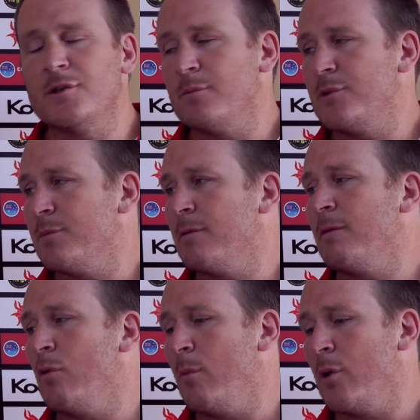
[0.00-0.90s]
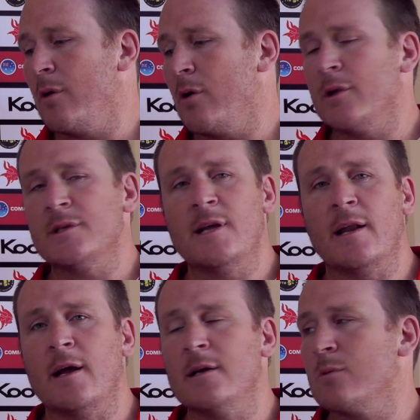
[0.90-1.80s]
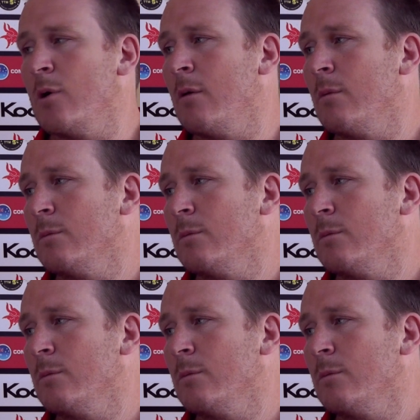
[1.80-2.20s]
to perform on a Saturday as well.